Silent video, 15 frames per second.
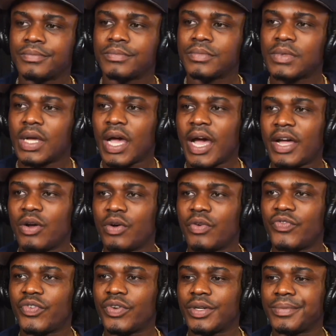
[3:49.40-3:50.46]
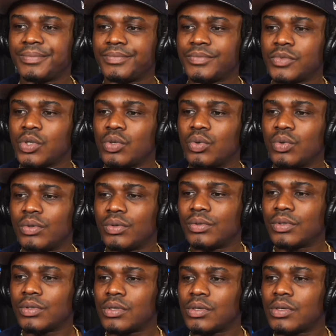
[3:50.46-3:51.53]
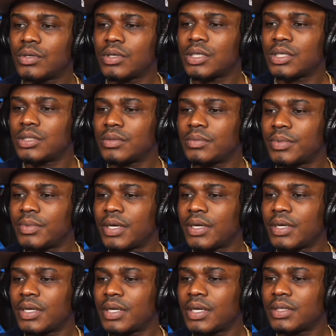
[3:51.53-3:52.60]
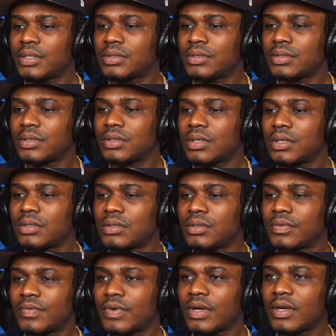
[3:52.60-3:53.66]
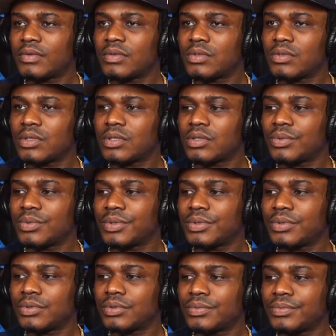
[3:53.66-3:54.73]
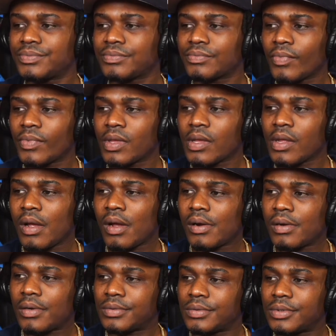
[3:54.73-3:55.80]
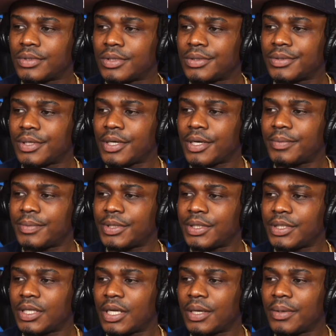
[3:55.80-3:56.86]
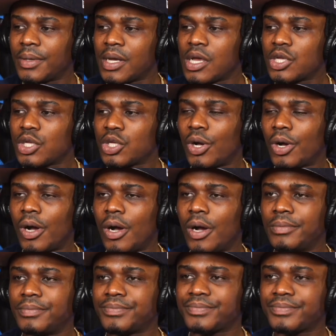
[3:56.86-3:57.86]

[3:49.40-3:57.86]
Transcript: I ain't gonna front. Rest in Paradise 2005 to 2022. Real RP Edop. Yo, um,